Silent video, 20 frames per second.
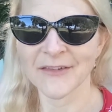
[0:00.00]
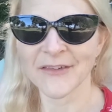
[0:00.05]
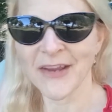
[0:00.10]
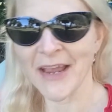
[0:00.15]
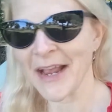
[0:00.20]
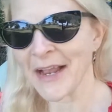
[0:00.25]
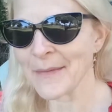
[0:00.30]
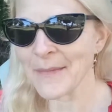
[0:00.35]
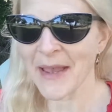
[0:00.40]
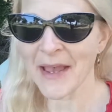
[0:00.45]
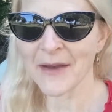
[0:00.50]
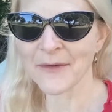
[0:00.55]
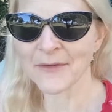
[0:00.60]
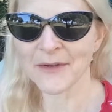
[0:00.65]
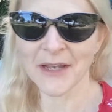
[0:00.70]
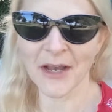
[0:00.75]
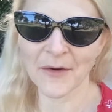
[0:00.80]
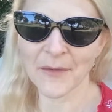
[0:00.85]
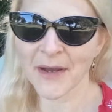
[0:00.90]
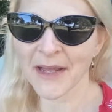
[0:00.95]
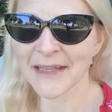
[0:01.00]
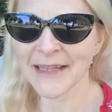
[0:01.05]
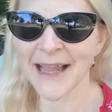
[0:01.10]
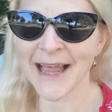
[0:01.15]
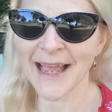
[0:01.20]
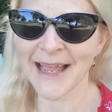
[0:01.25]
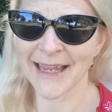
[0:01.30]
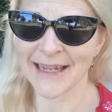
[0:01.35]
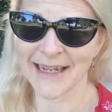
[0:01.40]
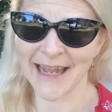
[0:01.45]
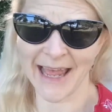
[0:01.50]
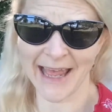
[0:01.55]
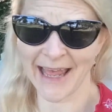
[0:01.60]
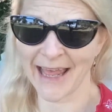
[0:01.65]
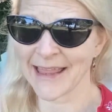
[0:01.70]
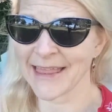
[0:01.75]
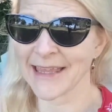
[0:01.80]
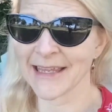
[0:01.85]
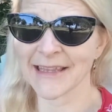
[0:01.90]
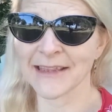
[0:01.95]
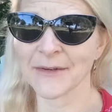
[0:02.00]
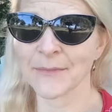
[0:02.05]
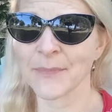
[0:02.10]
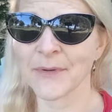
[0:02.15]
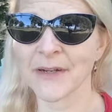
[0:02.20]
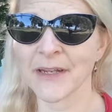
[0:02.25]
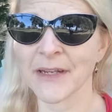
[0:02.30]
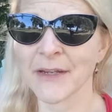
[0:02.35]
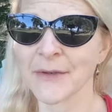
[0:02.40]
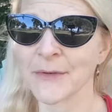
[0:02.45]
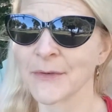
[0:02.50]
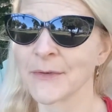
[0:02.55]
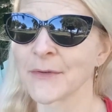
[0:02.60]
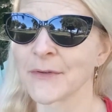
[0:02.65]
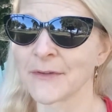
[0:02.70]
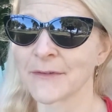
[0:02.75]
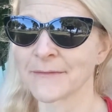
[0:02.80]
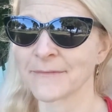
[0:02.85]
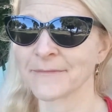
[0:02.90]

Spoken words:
check them out. Go online. I think they're pretty cool.